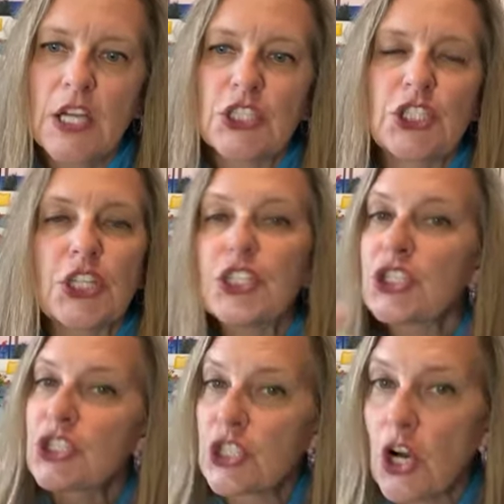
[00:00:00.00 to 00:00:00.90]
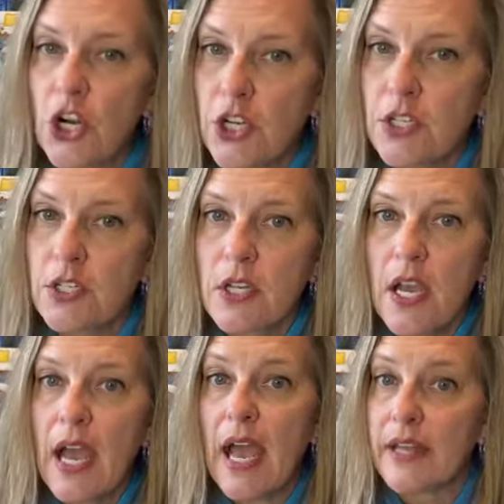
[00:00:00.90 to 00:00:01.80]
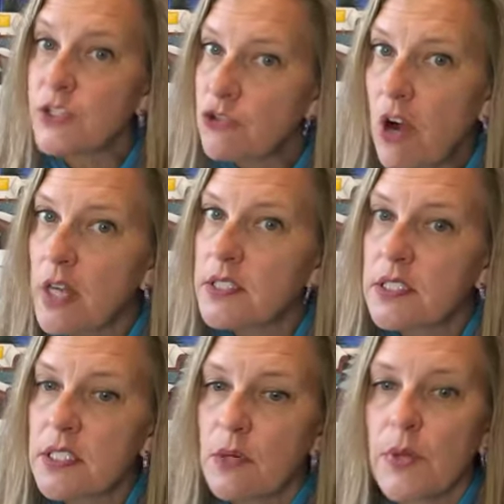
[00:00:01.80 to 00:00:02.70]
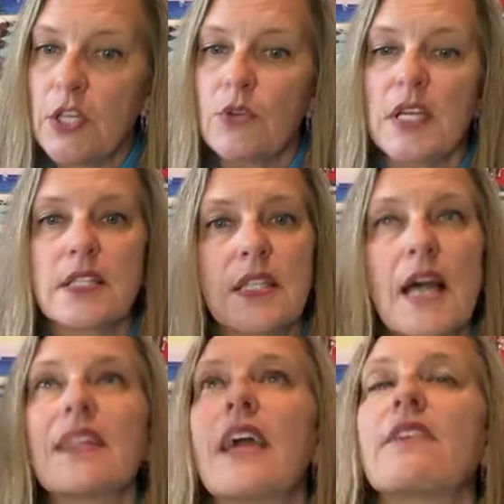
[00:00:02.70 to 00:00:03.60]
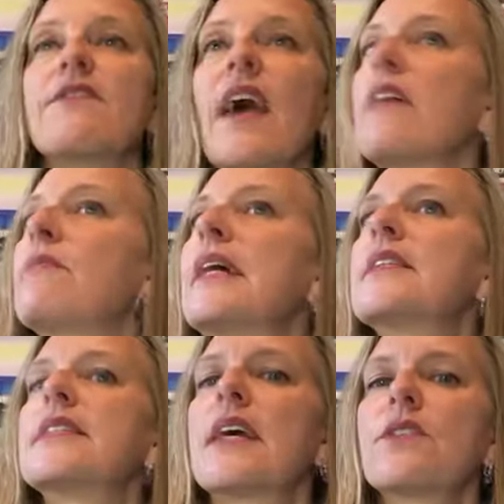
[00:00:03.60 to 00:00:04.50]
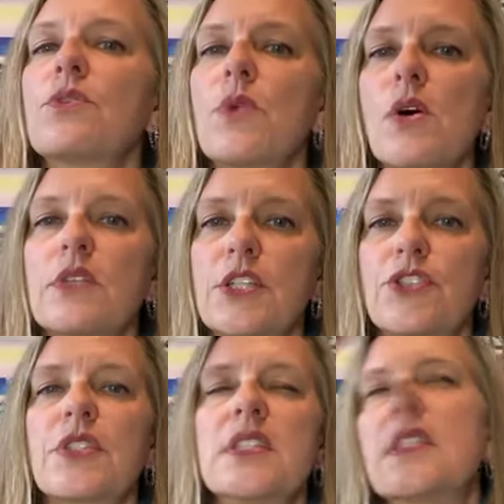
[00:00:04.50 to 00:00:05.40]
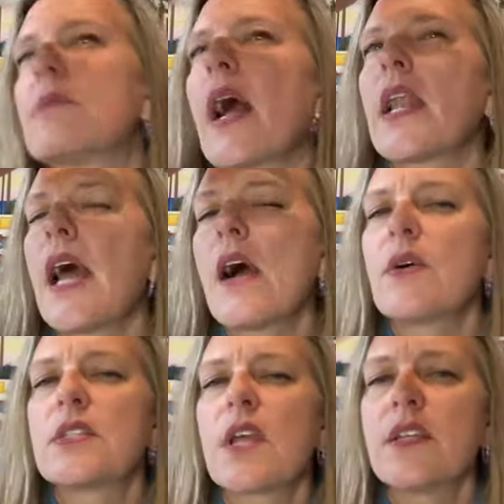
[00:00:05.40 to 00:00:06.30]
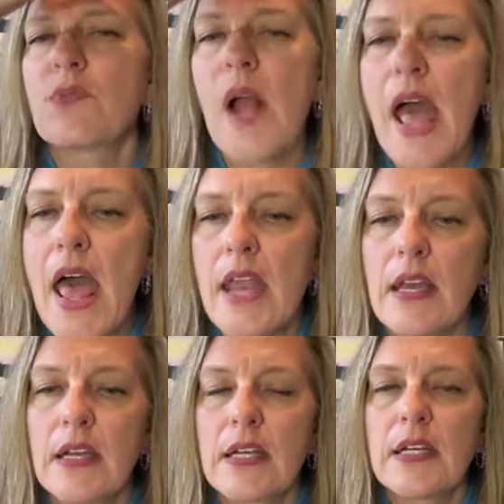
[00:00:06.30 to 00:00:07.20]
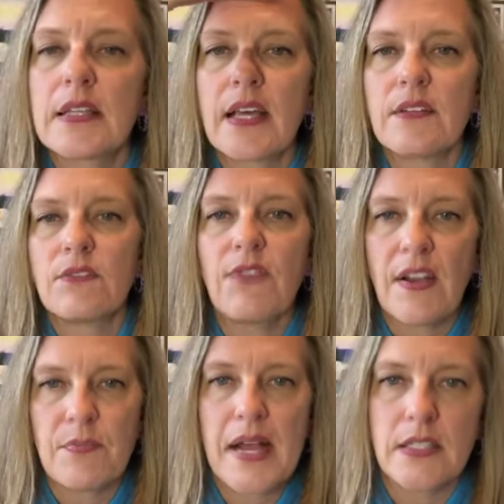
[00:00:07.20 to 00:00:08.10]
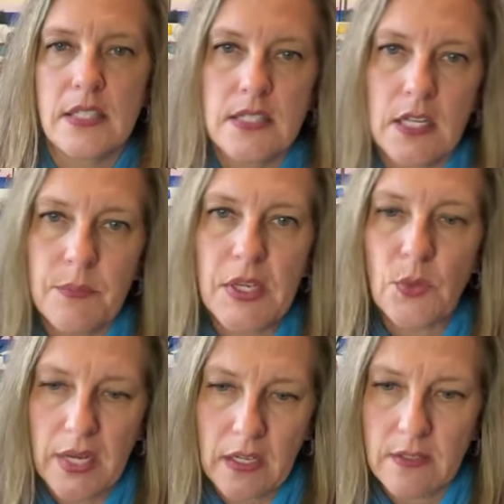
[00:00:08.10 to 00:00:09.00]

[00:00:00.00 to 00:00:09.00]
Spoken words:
Just start and trust when you get to that light 5 miles down the road that you can see right now is red, that in 5 miles it's going to be green,